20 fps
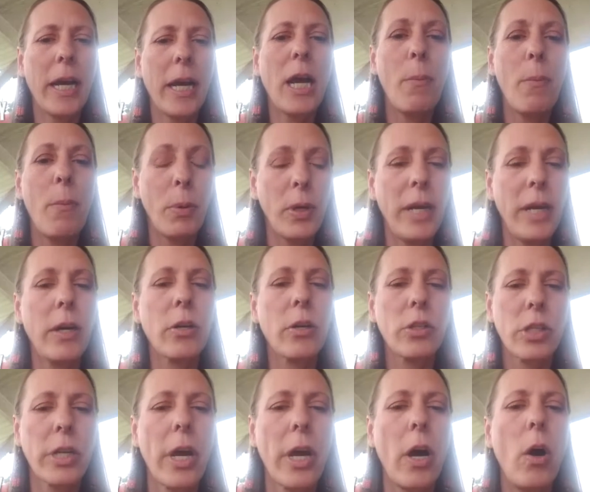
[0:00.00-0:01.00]
a couple
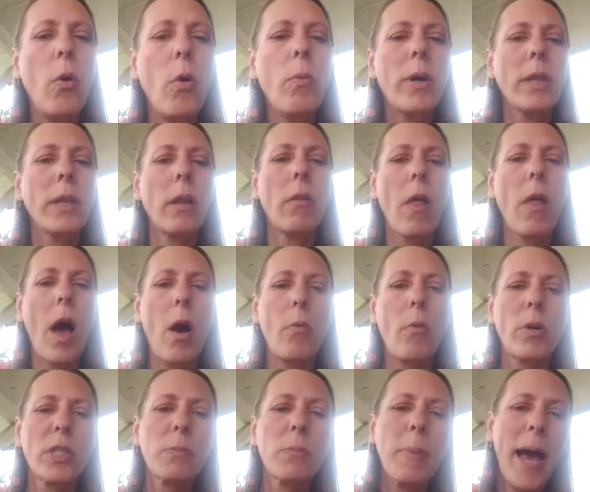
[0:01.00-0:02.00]
years ago when the law
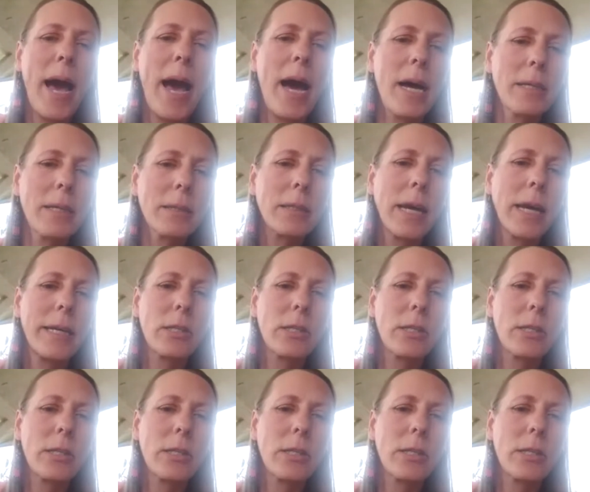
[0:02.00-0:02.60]
was passed.